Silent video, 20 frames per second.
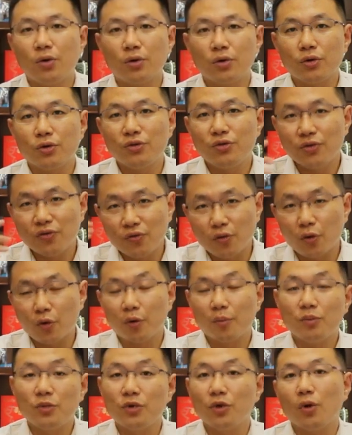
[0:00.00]
in order to
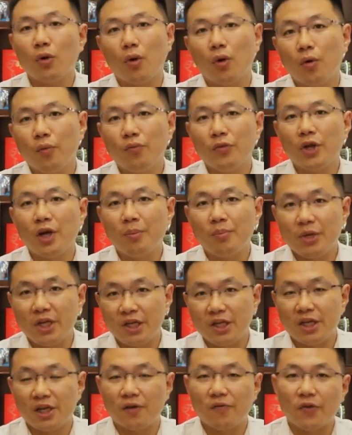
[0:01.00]
form your own
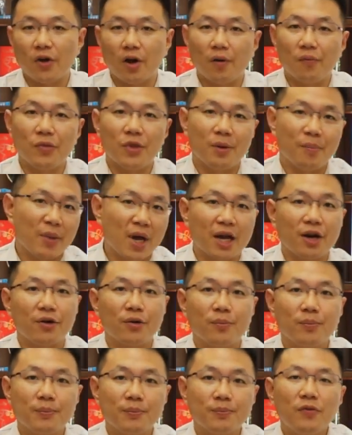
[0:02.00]
opinion on the
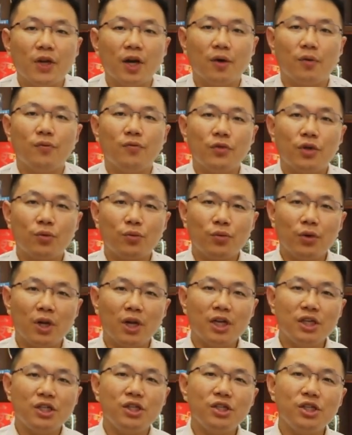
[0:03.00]
matter. Now, the
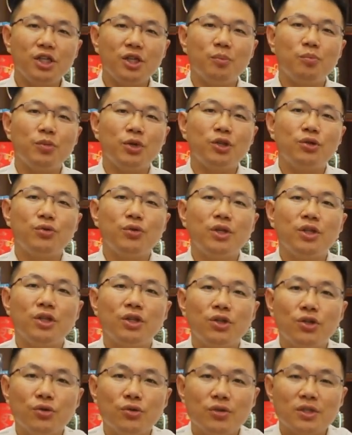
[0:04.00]
relationship
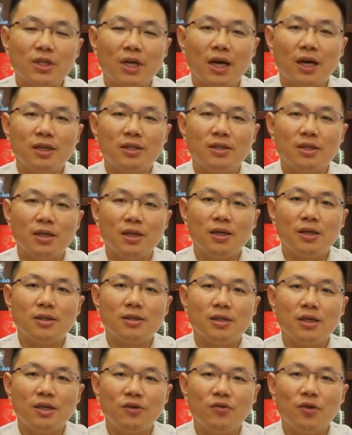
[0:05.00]
between the two sides
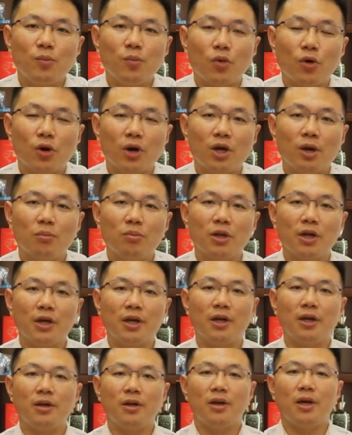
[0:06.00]
is even more
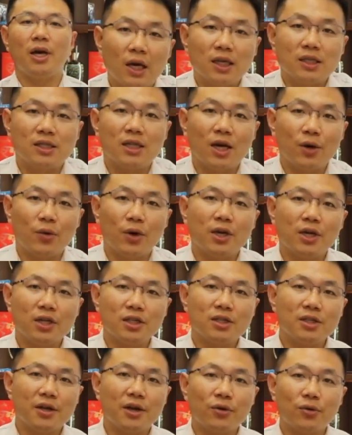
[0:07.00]
complicated, as Taiwan
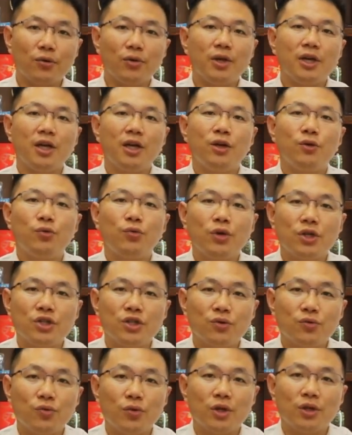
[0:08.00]
is not only a
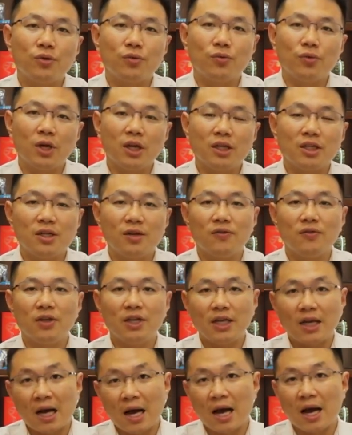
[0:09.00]
region with
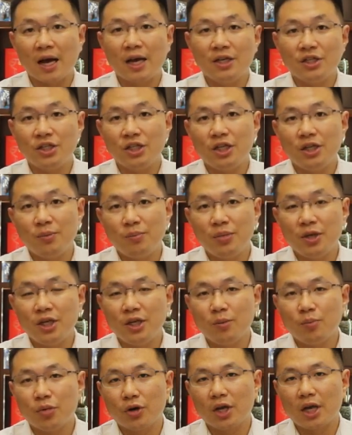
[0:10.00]
relatively high
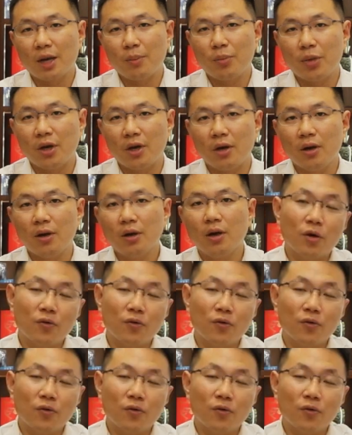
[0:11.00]
GDP per capita,